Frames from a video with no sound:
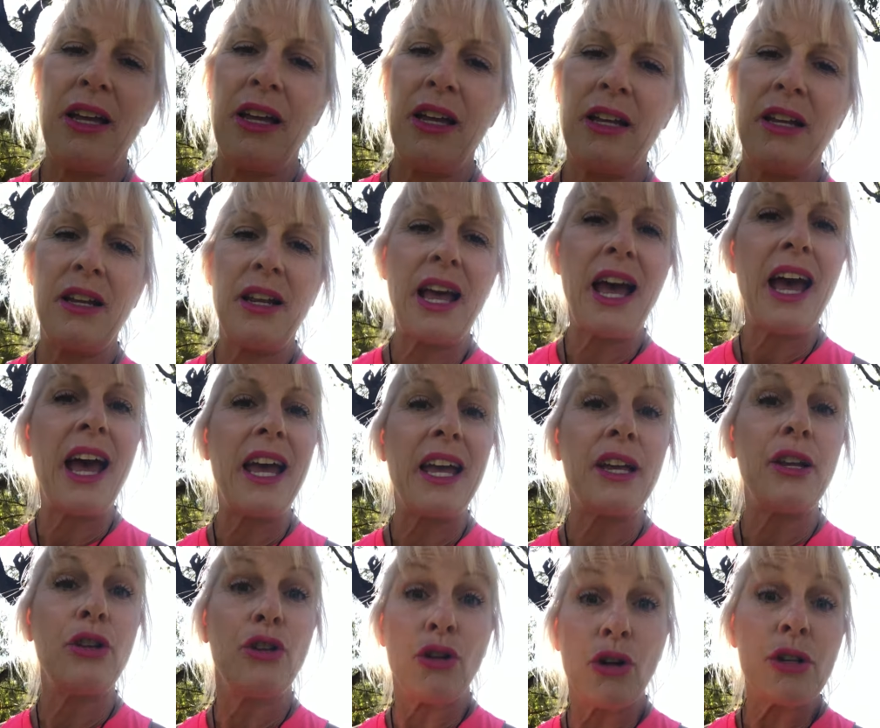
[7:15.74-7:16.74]
in
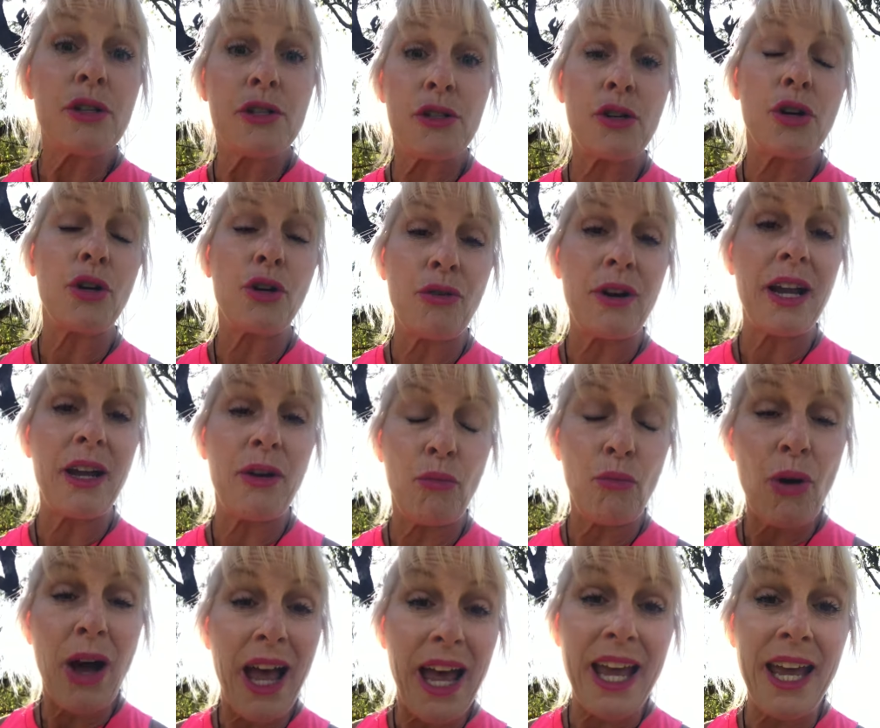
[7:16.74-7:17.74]
a not so great
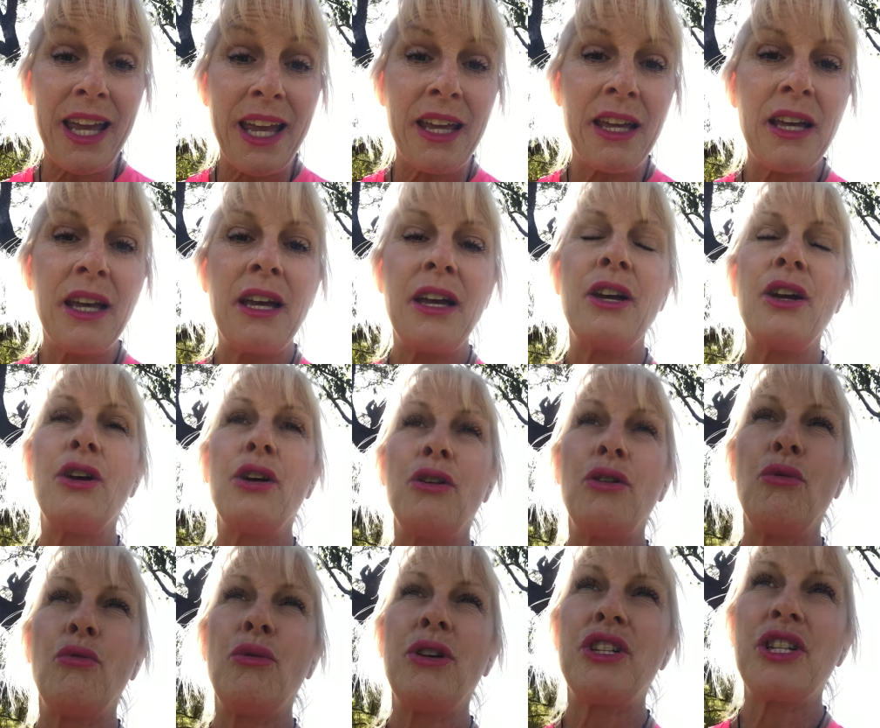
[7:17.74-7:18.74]
way,
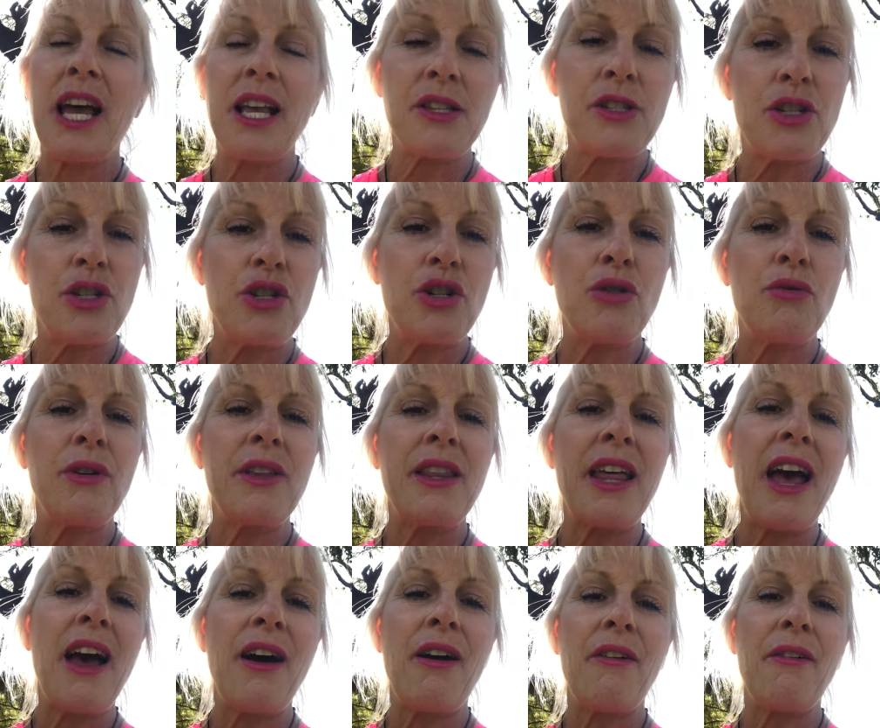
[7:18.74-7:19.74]
which has to do with
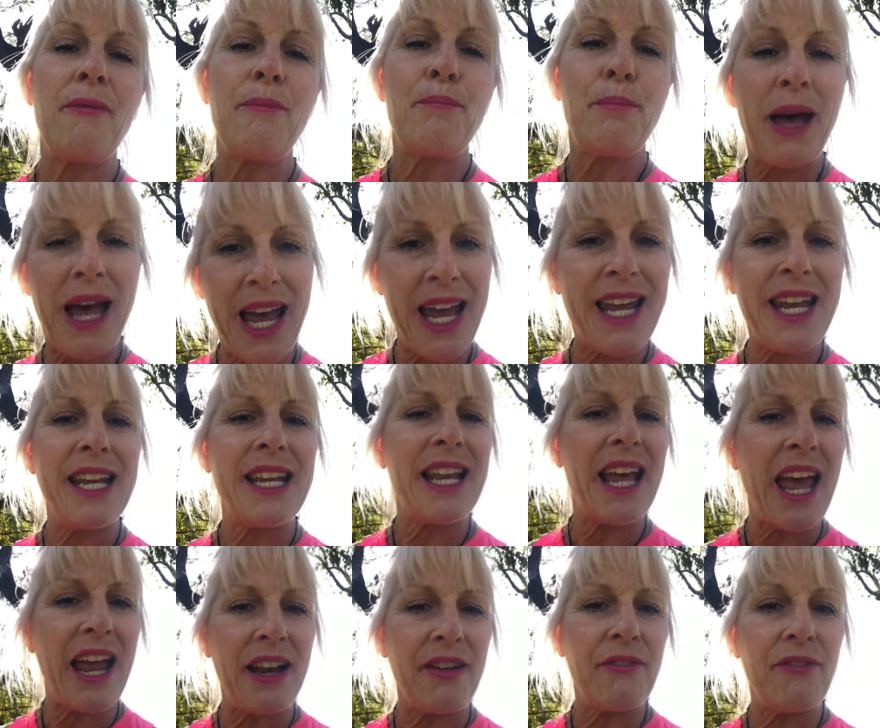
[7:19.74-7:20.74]
our pain
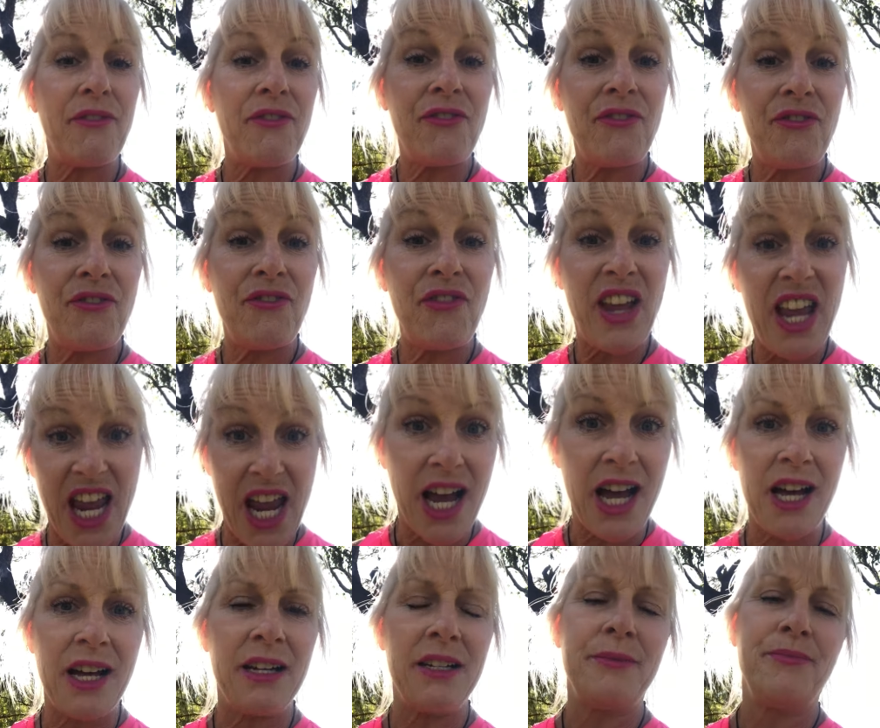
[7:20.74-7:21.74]
and fear.
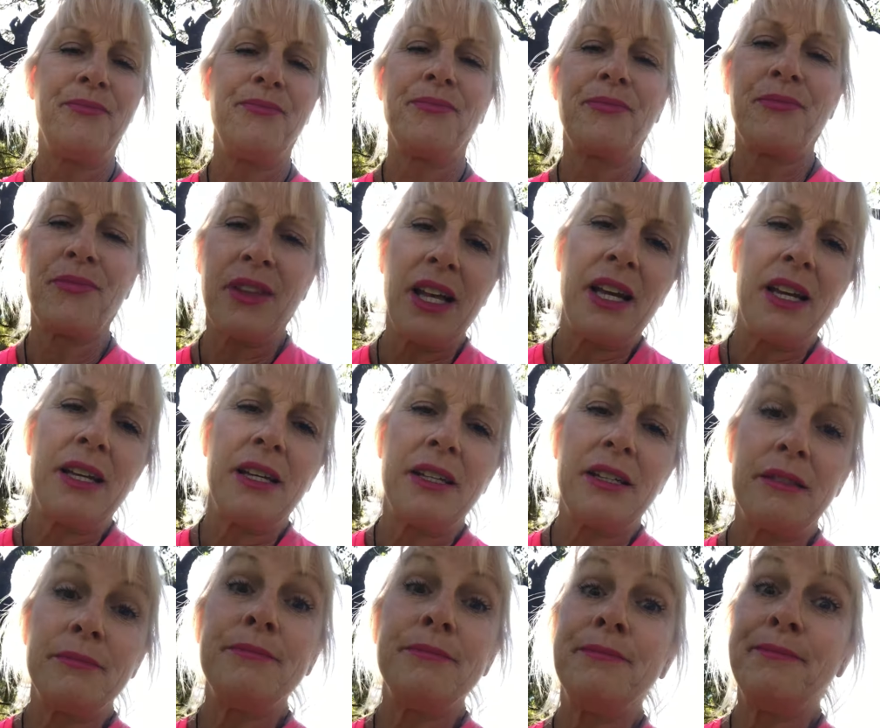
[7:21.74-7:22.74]

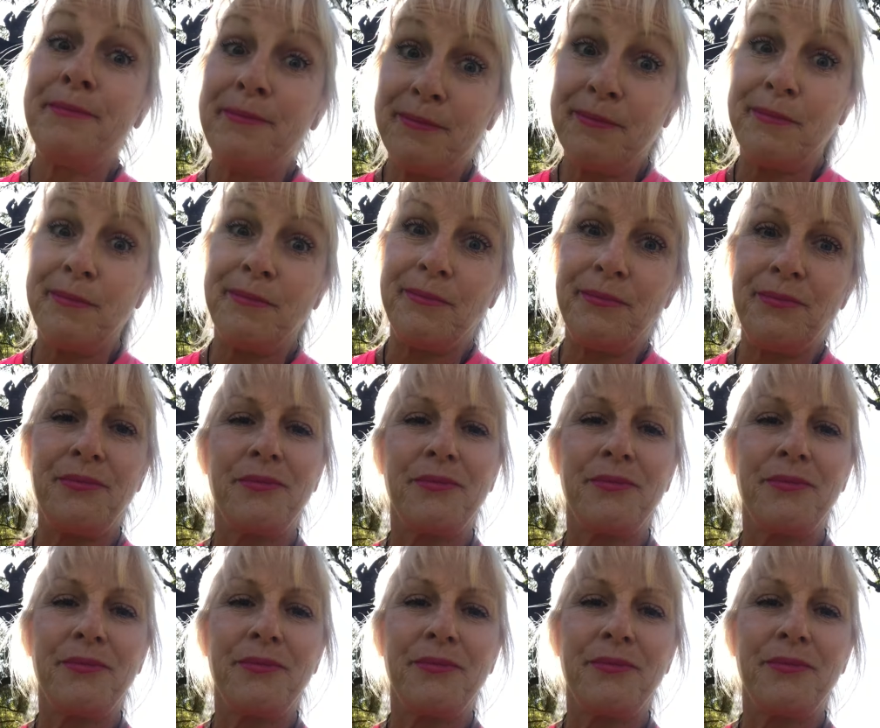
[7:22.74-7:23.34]
Hmm.